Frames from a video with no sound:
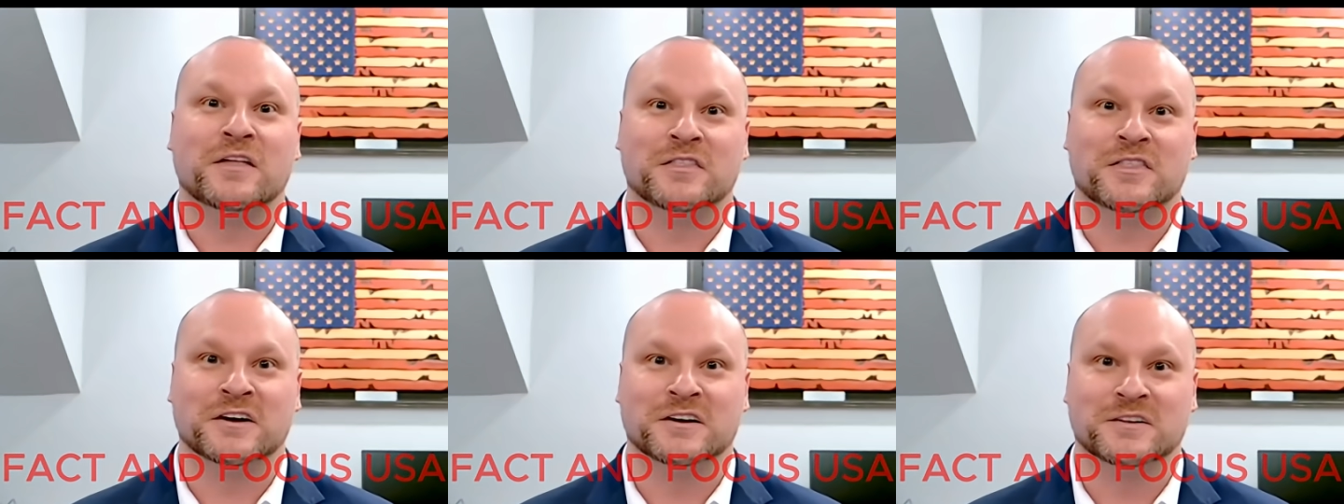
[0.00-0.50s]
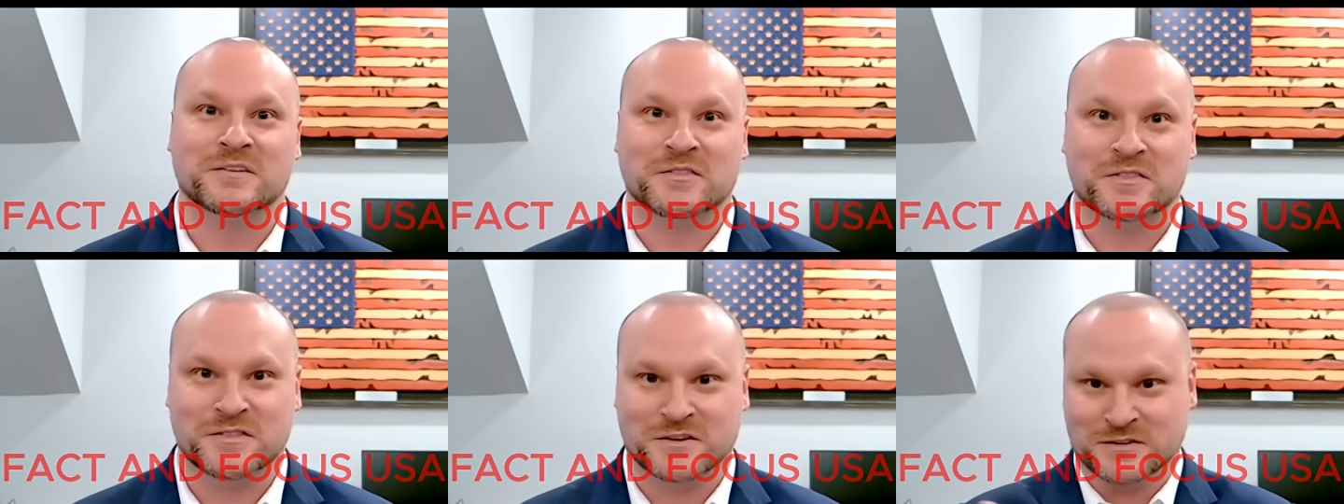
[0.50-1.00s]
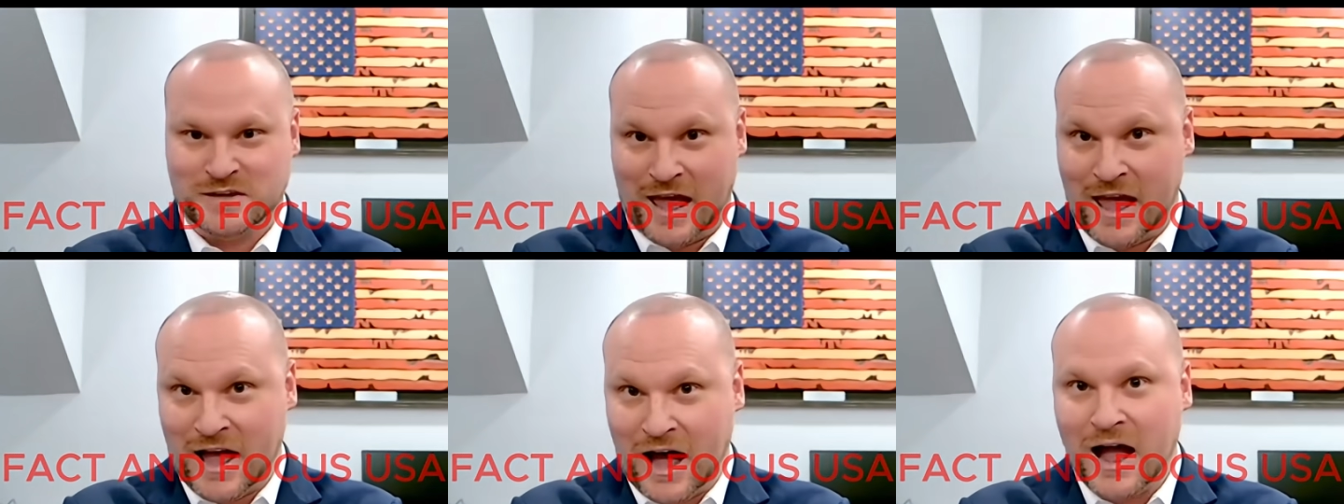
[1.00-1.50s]
so that
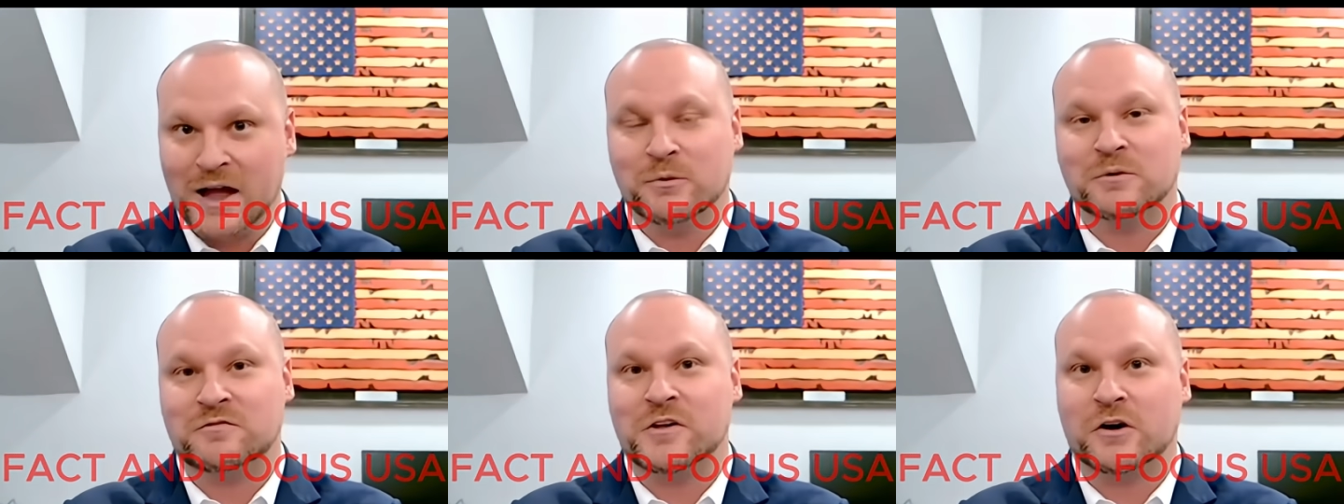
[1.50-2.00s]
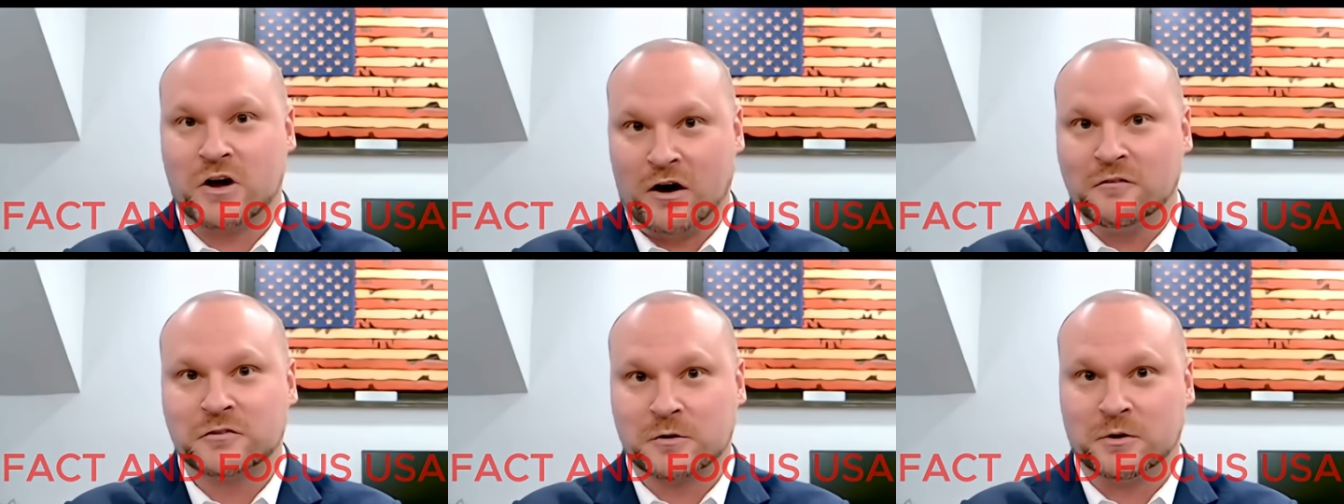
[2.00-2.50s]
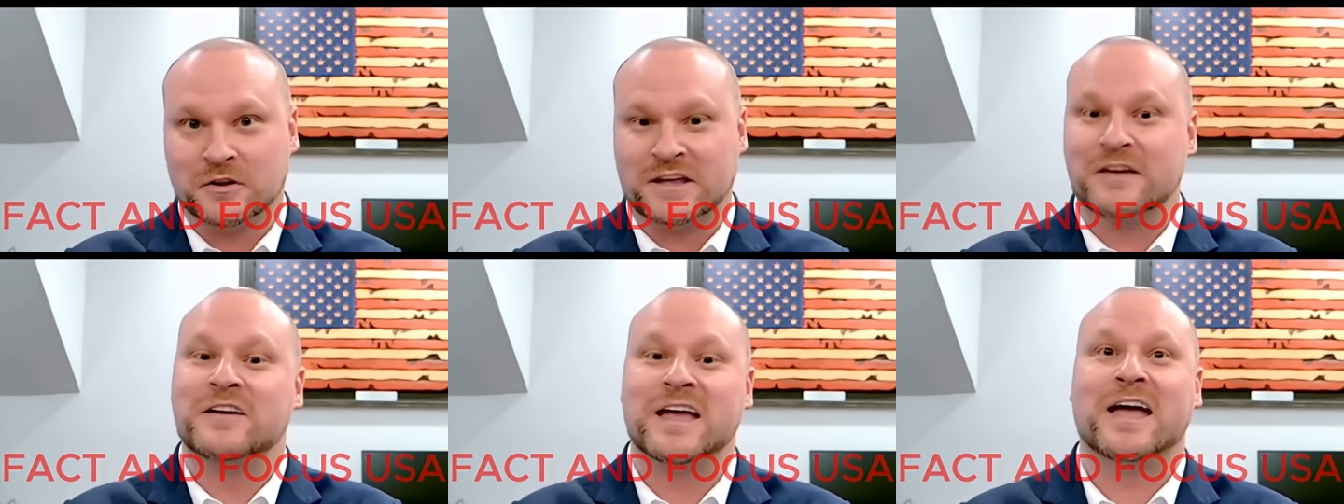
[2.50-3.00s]
the AI would feel
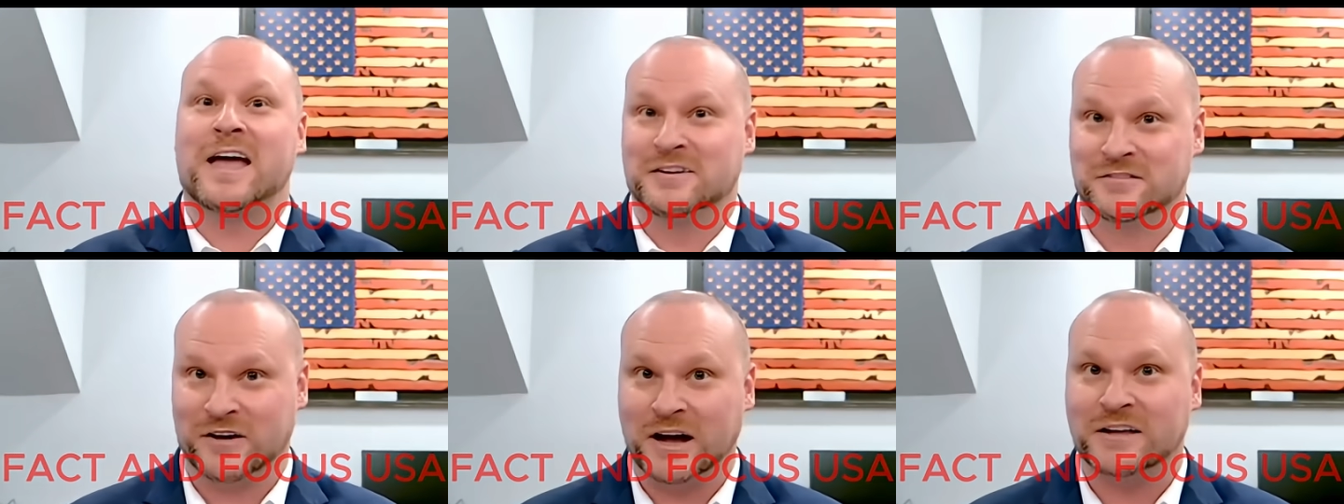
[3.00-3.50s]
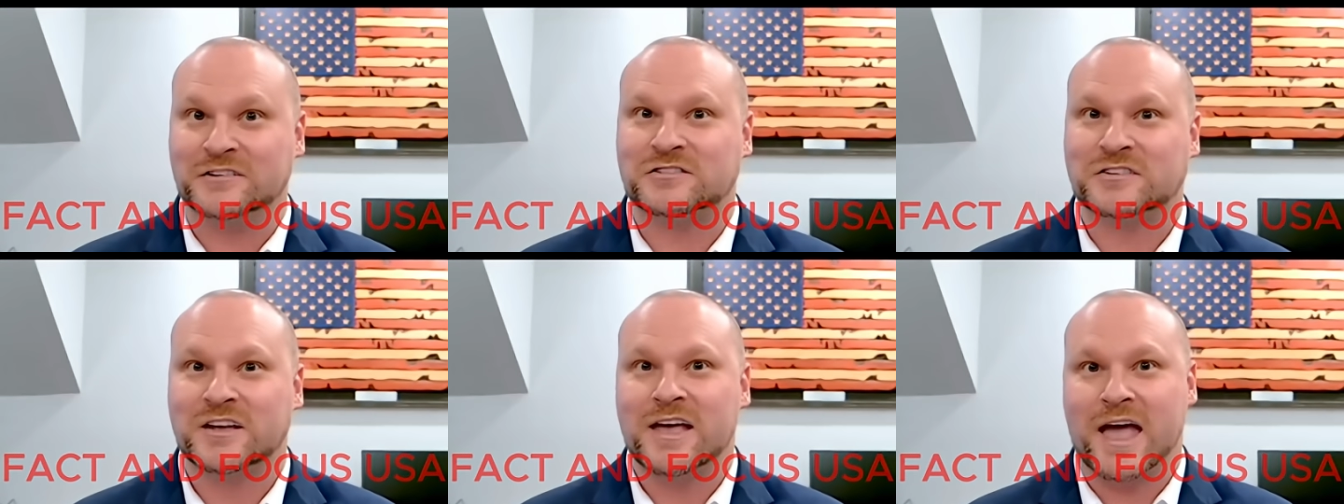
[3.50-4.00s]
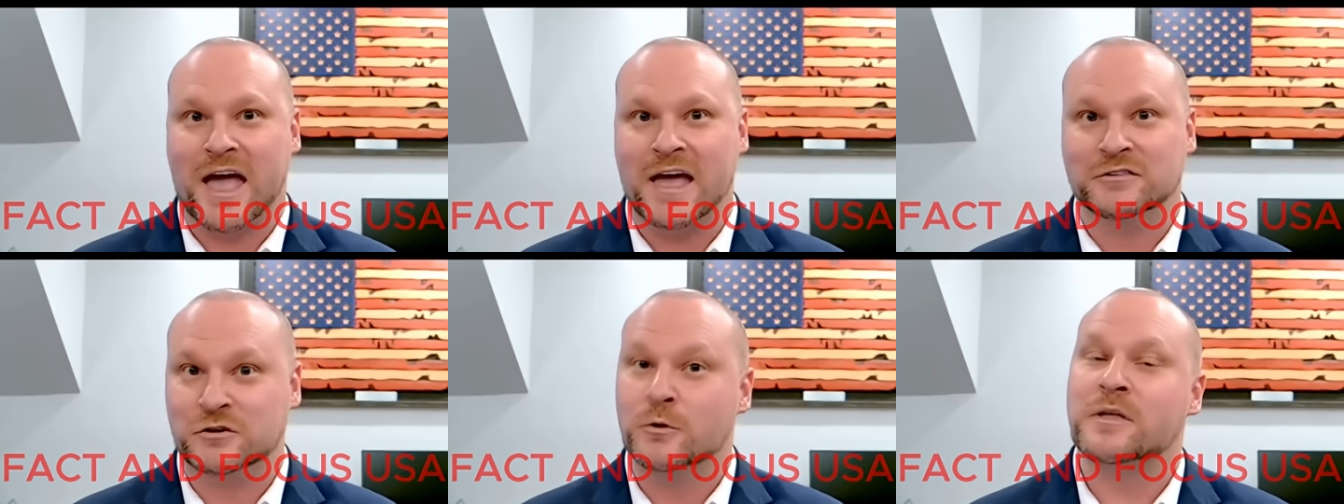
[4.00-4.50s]
comfortable giving it advice
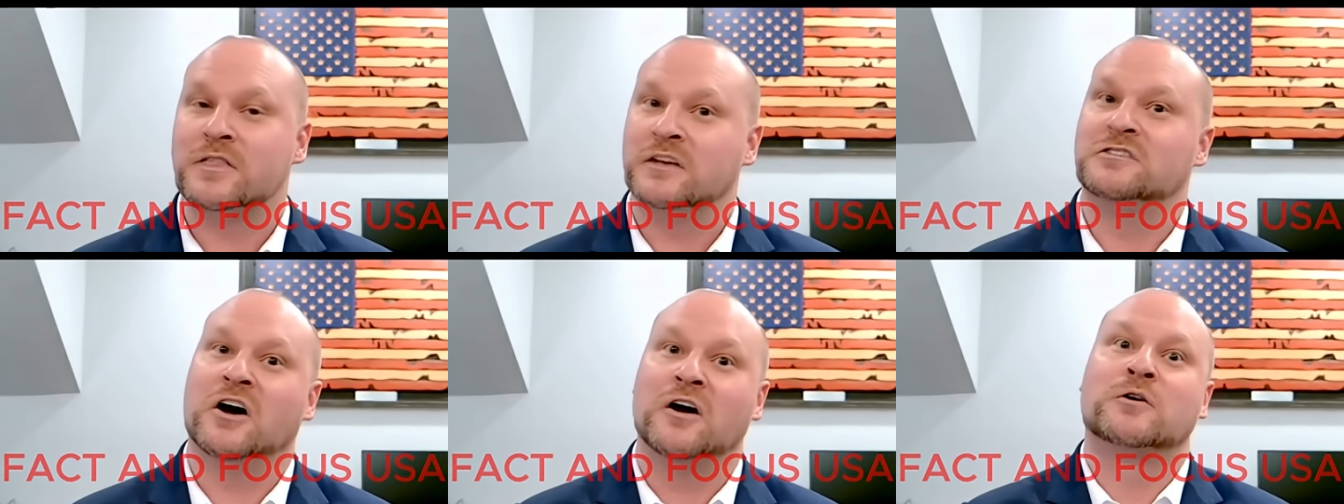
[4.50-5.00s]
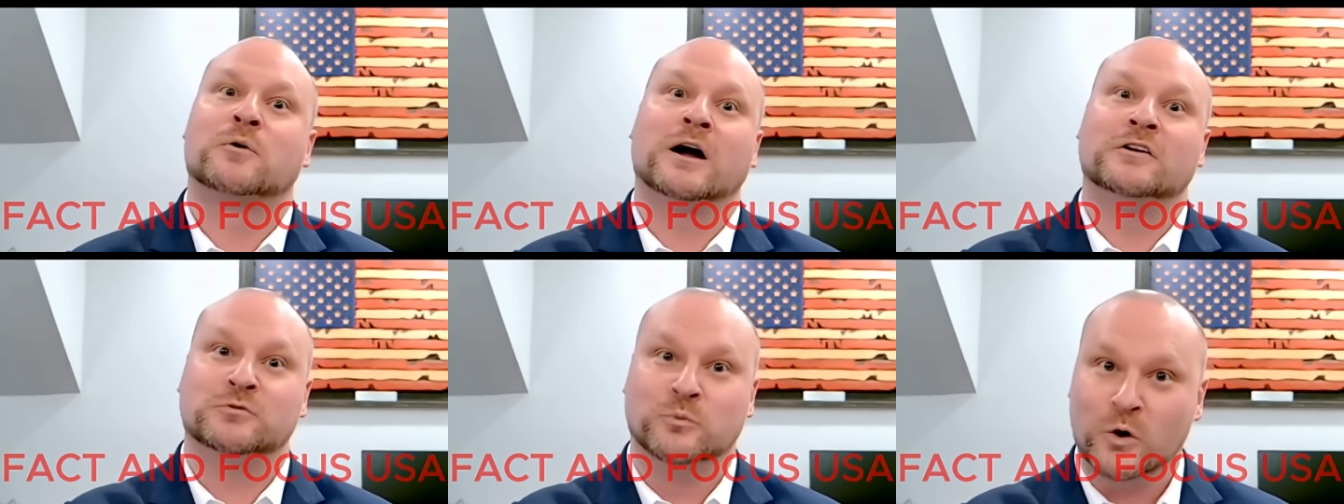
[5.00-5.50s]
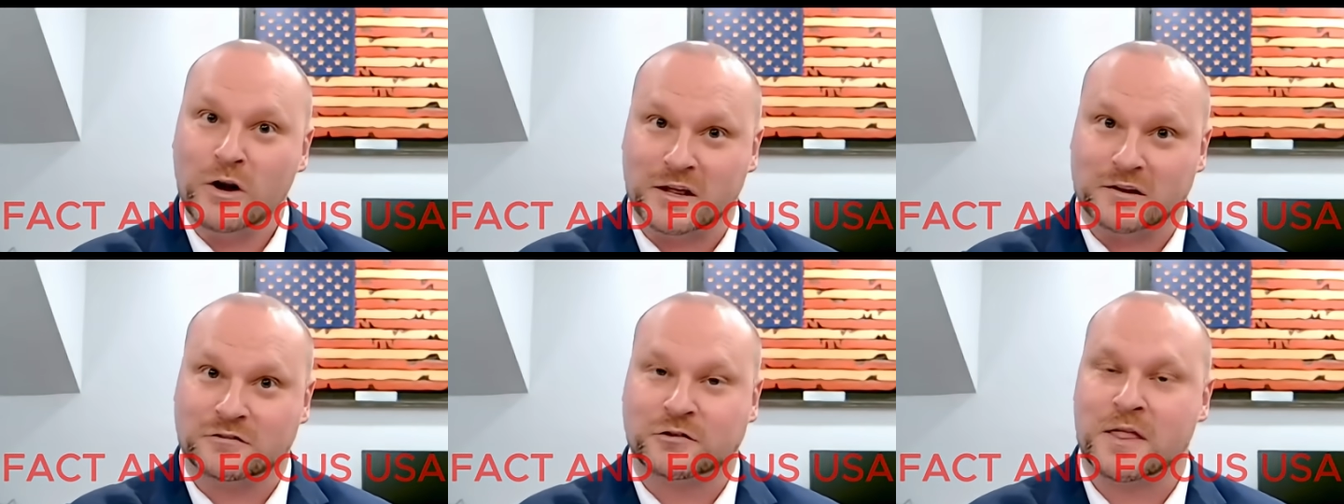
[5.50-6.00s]
and doing things that otherwise
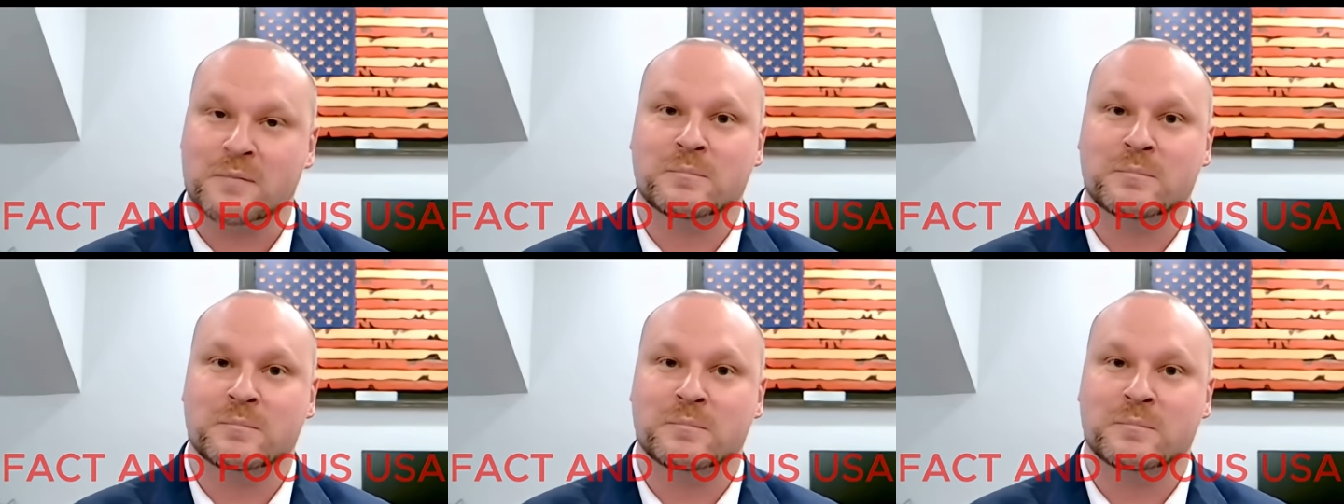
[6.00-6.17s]
wouldn't.